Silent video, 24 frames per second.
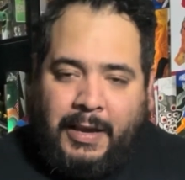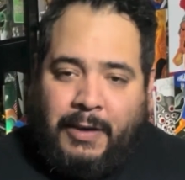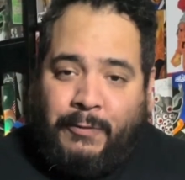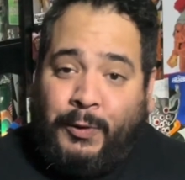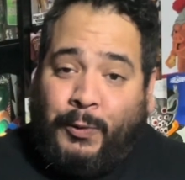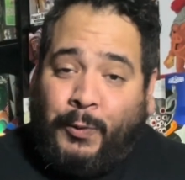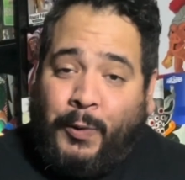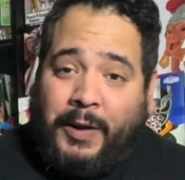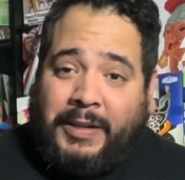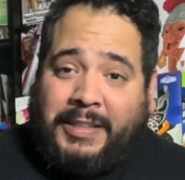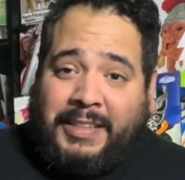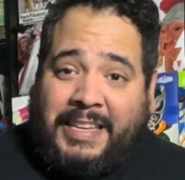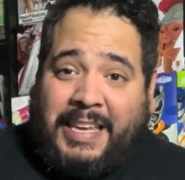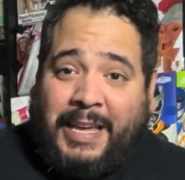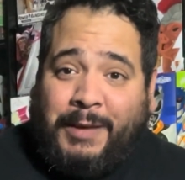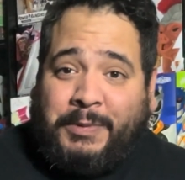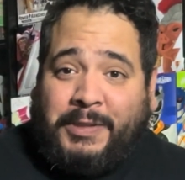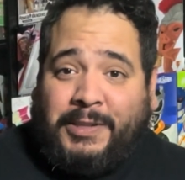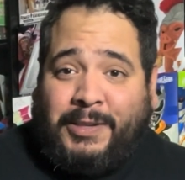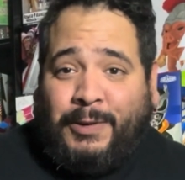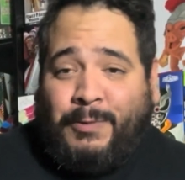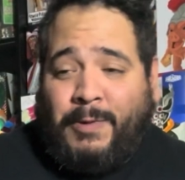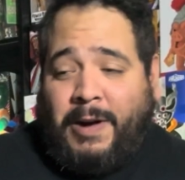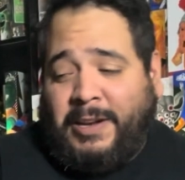we wanted to keep
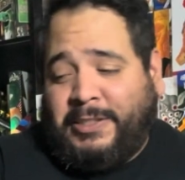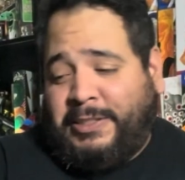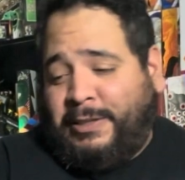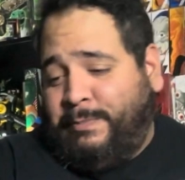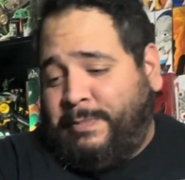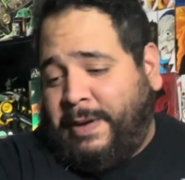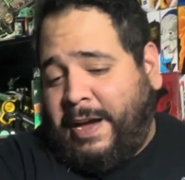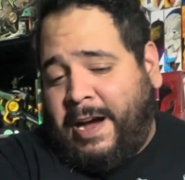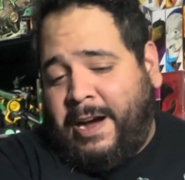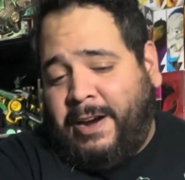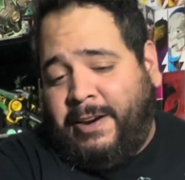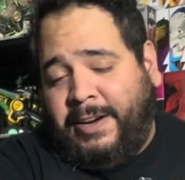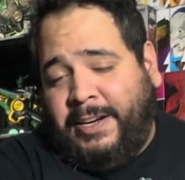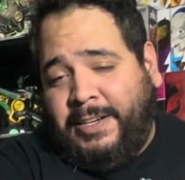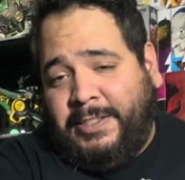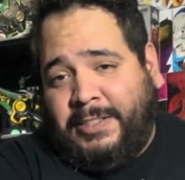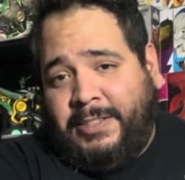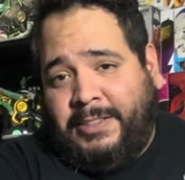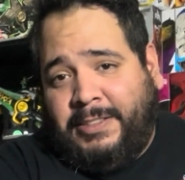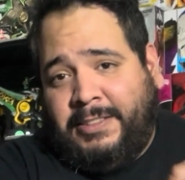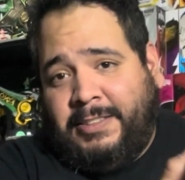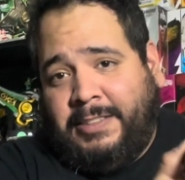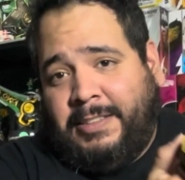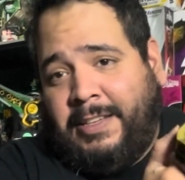still watching Power
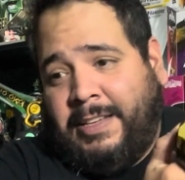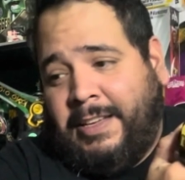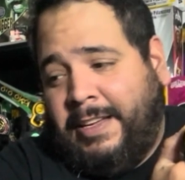Rangers.